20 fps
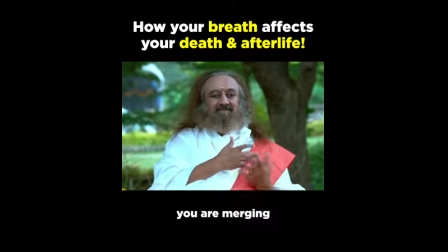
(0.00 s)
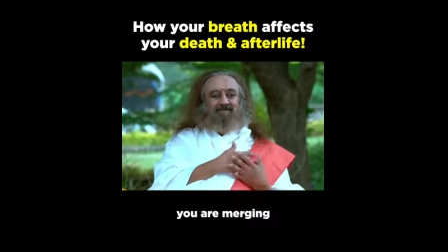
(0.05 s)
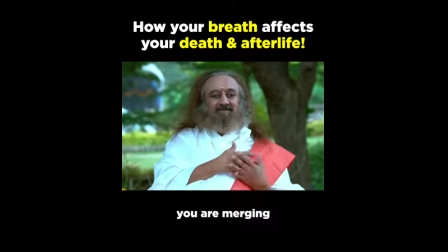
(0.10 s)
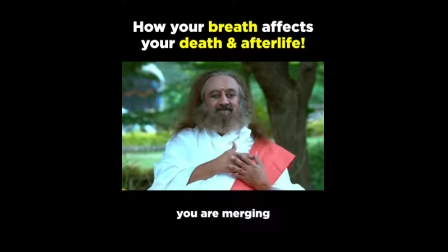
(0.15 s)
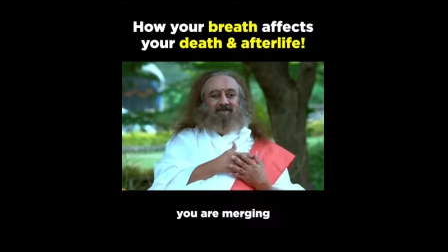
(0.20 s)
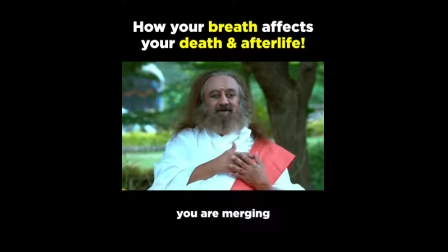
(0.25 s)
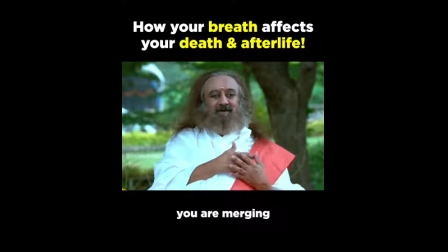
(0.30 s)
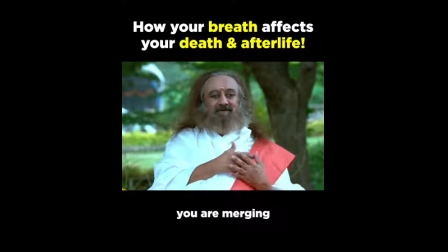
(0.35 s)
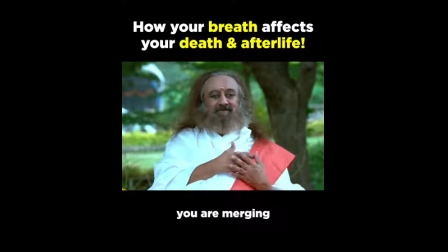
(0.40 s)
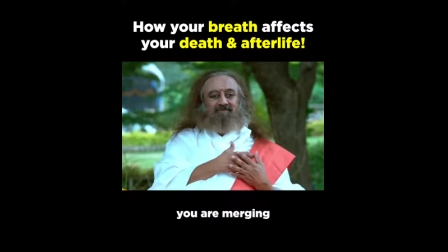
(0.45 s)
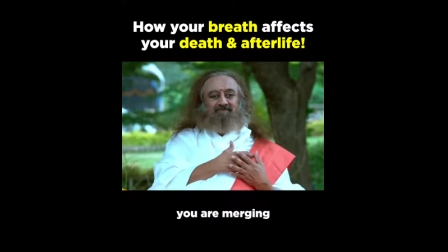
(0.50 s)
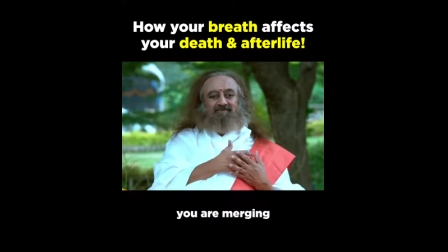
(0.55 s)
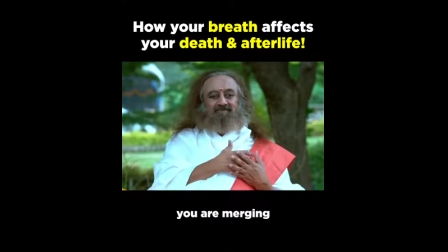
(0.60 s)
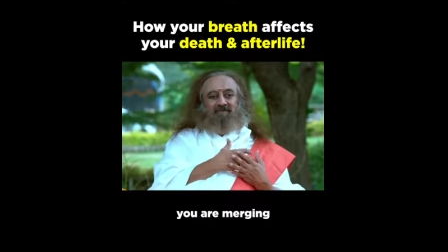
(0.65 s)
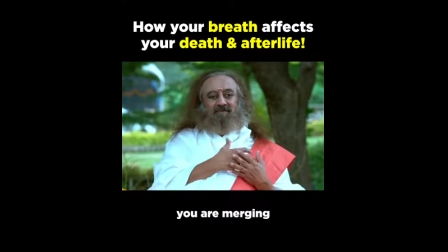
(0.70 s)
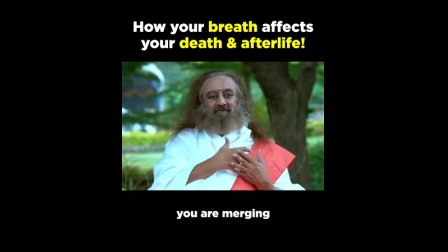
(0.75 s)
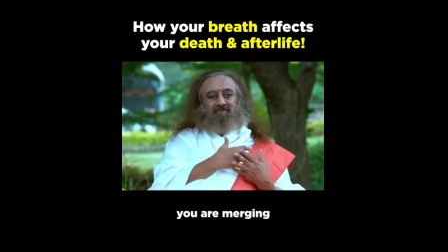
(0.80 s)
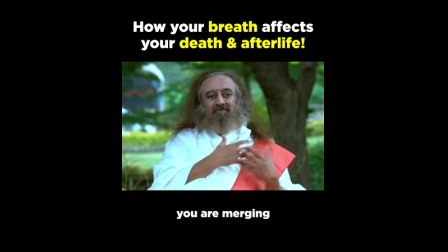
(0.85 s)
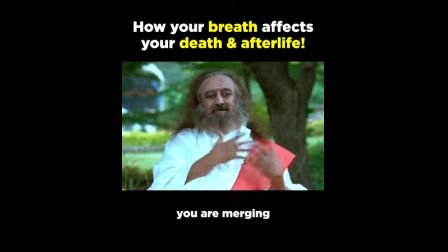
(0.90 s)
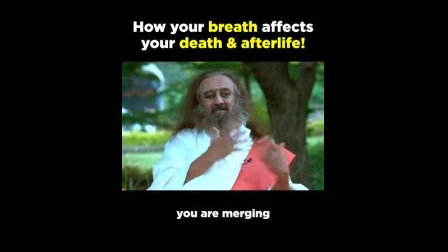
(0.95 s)
You are,
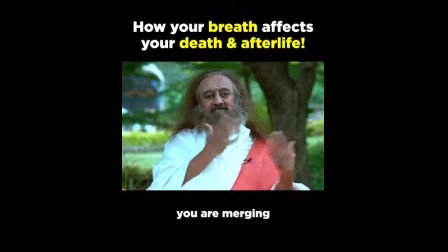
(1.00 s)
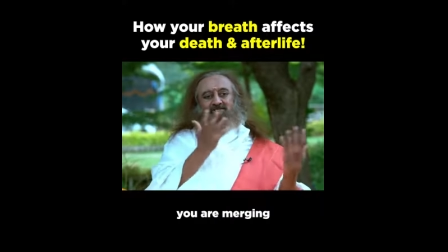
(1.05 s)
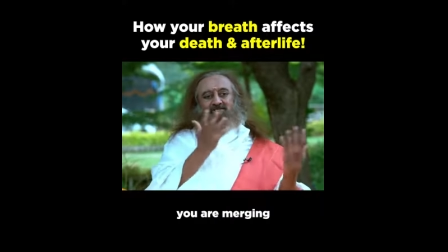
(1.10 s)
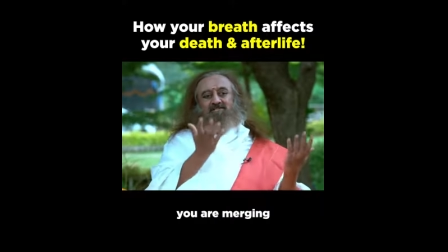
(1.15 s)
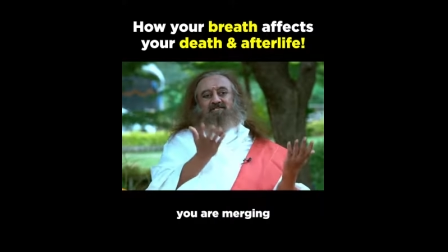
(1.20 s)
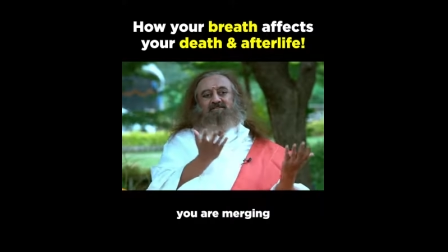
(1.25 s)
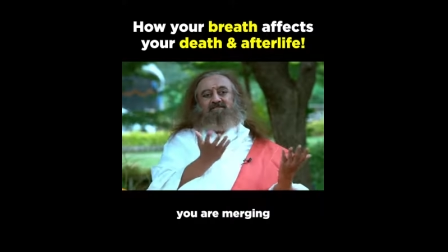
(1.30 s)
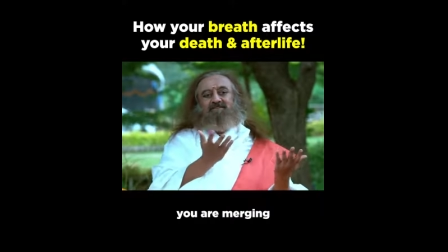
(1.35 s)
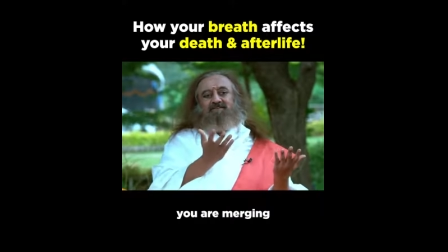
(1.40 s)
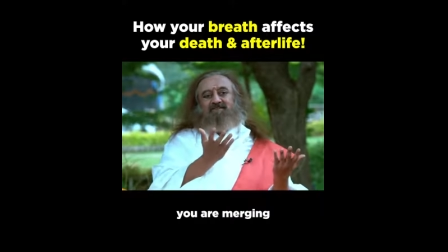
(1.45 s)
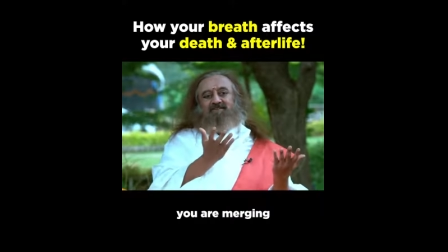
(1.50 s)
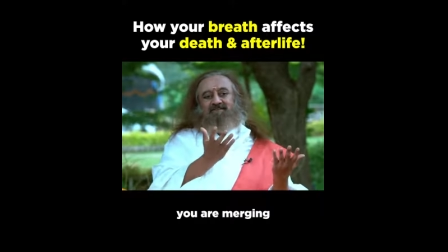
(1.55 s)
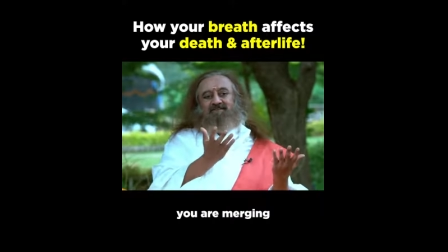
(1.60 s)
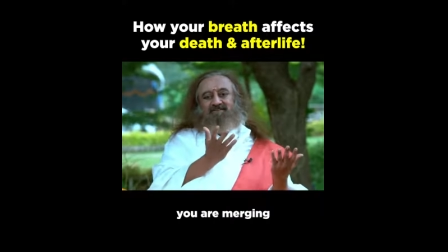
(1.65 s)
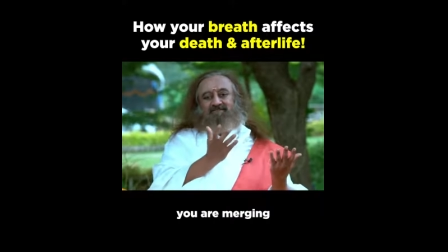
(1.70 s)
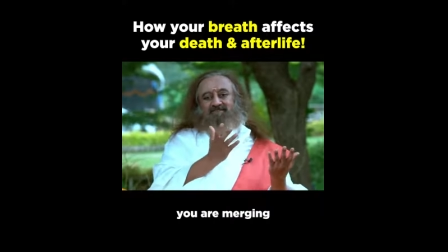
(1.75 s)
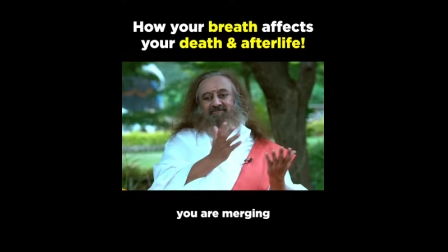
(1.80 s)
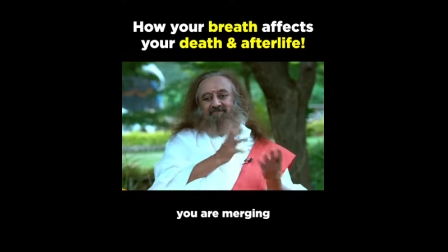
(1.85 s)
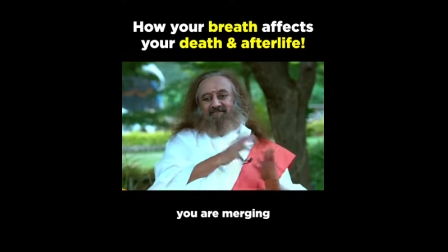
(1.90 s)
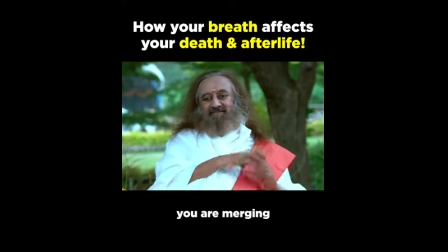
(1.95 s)
you are merging
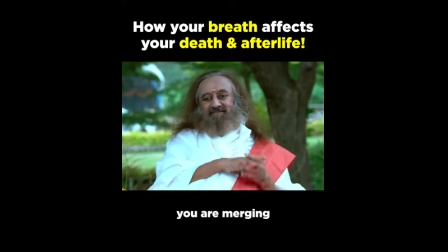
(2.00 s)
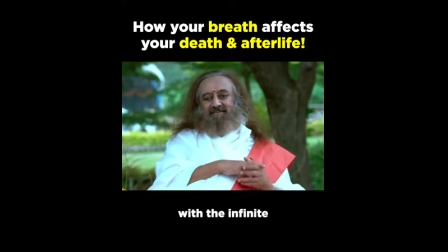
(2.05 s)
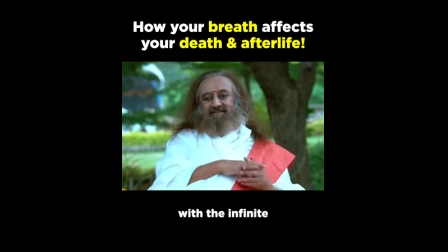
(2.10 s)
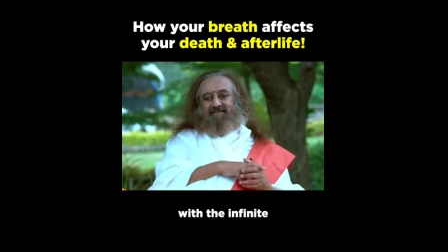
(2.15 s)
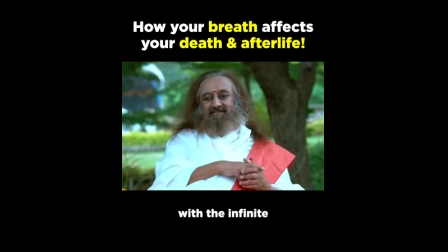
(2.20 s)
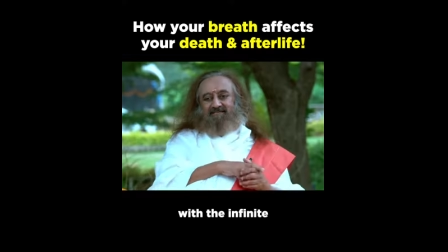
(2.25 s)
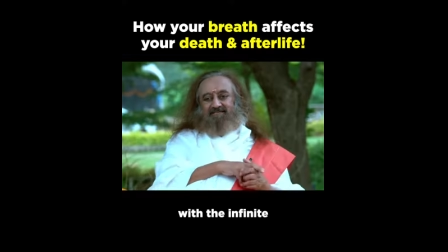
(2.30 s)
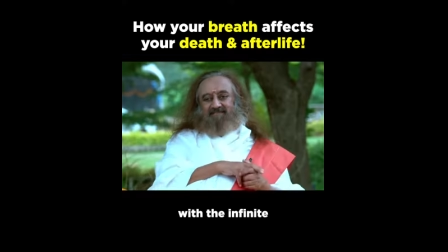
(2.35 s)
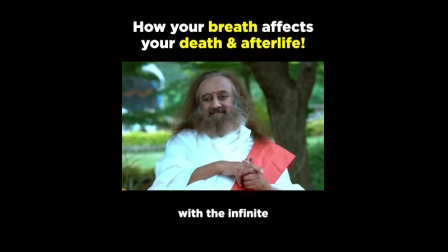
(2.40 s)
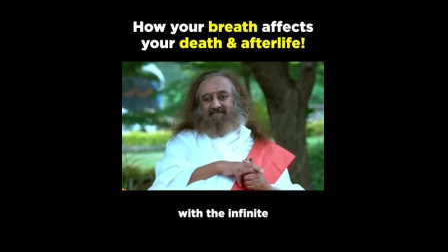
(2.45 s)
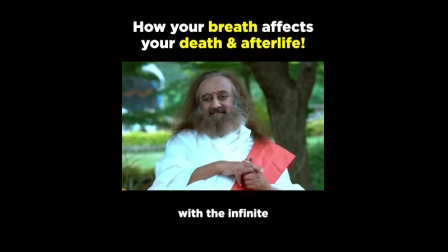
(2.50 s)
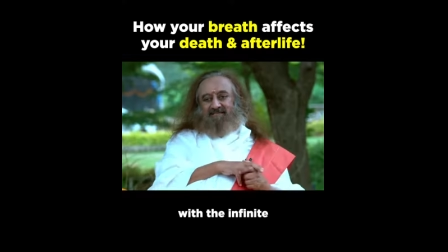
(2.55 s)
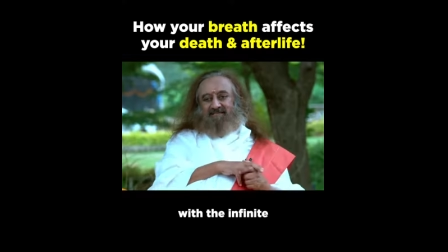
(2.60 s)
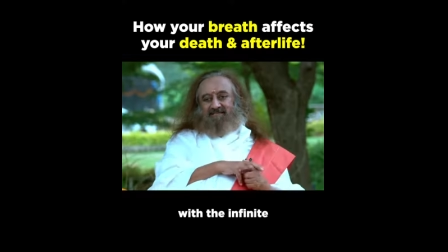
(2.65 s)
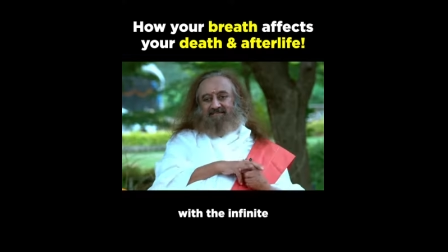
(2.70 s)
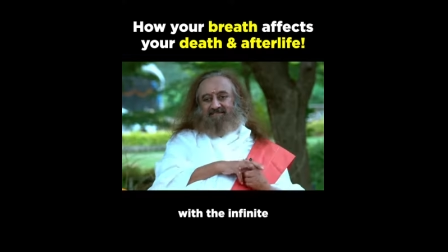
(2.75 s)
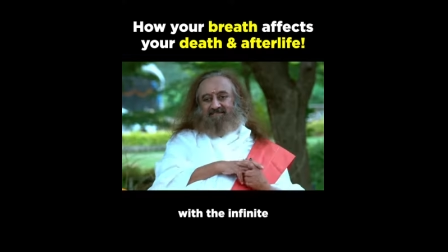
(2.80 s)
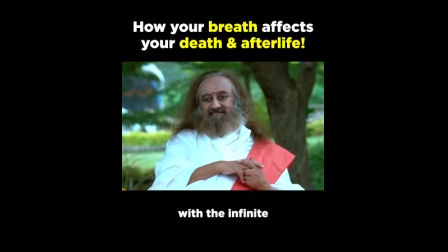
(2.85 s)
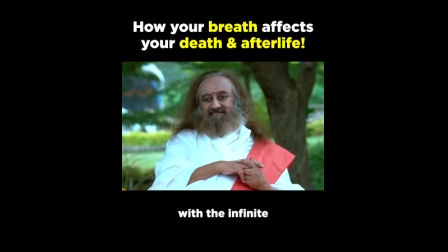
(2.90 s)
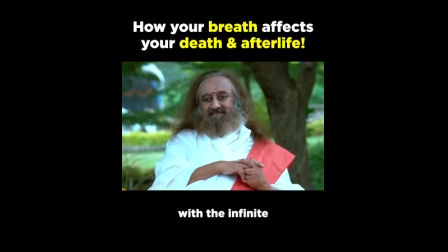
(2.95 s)
with the
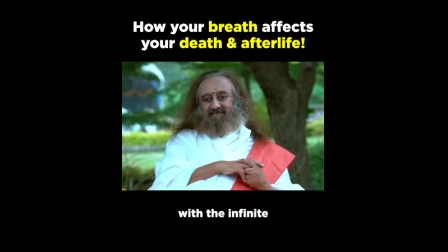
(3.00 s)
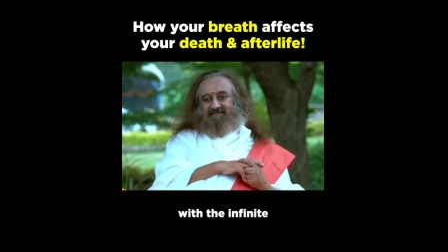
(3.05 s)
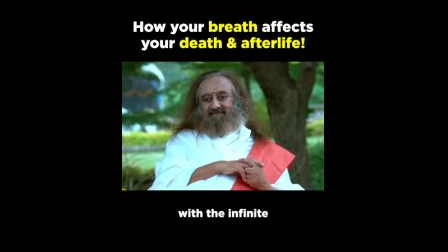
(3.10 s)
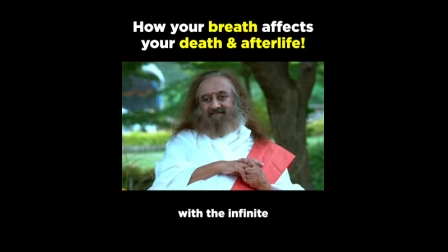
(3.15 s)
infinite